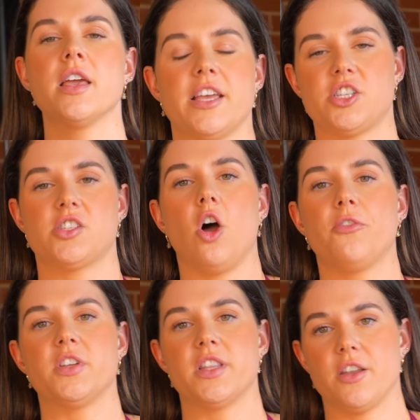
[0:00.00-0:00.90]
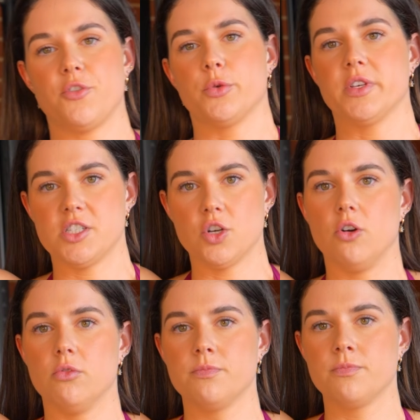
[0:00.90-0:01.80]
It's just often that if you're really
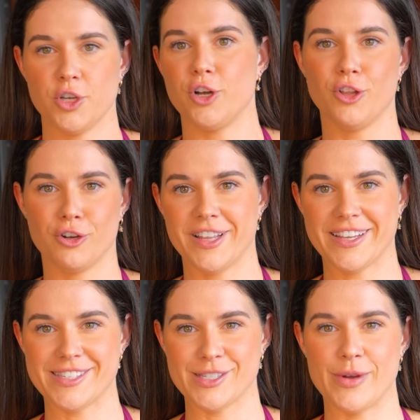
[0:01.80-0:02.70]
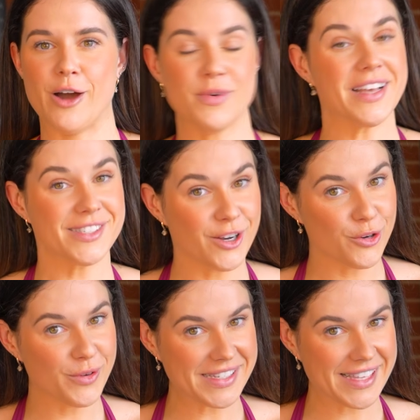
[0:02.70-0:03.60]
tall, you got long legs as well, but that's not
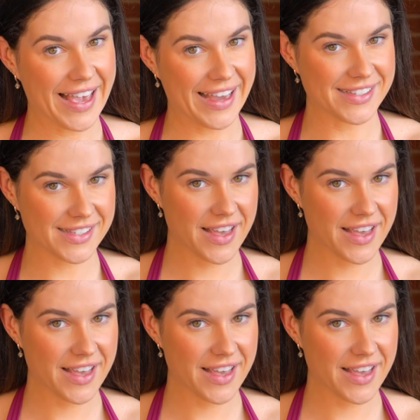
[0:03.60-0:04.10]
always the case.